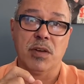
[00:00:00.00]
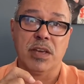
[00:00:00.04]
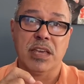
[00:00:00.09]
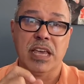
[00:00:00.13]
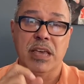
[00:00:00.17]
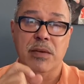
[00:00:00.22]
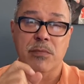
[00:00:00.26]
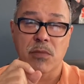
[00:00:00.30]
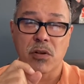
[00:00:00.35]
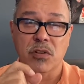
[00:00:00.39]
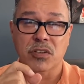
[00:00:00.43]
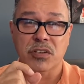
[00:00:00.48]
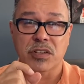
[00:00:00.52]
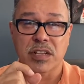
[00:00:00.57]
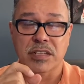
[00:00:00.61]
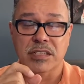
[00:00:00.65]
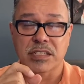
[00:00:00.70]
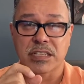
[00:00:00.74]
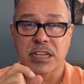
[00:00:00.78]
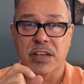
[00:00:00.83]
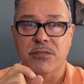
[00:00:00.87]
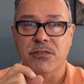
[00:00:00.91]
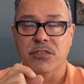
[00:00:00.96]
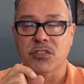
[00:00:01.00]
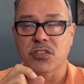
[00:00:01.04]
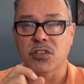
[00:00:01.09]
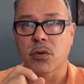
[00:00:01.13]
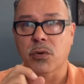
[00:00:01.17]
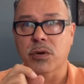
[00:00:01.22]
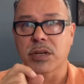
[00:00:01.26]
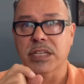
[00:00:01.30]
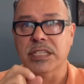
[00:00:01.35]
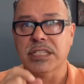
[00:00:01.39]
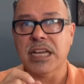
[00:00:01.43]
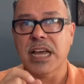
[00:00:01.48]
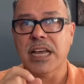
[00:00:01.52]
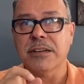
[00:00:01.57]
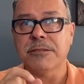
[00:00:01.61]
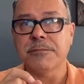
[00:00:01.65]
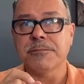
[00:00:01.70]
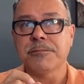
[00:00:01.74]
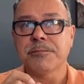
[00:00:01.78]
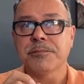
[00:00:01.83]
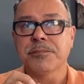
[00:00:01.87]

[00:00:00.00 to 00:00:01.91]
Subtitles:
Okay, most of that stuff is already done.